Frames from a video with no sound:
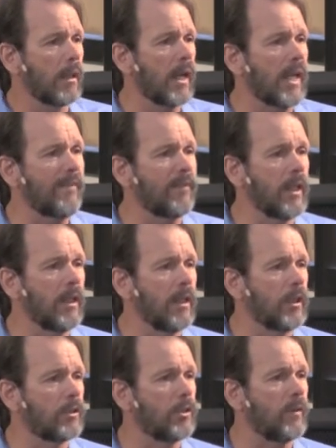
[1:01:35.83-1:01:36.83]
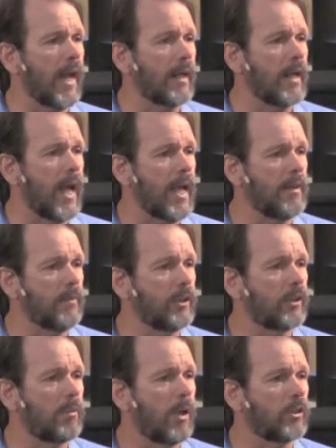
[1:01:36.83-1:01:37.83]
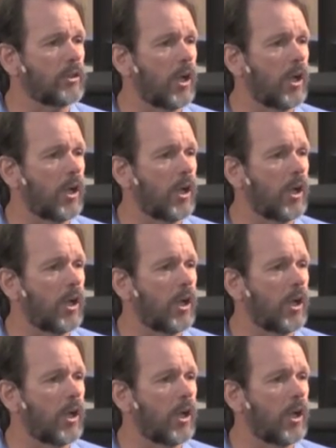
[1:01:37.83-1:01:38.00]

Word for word: cleaving to that name is the most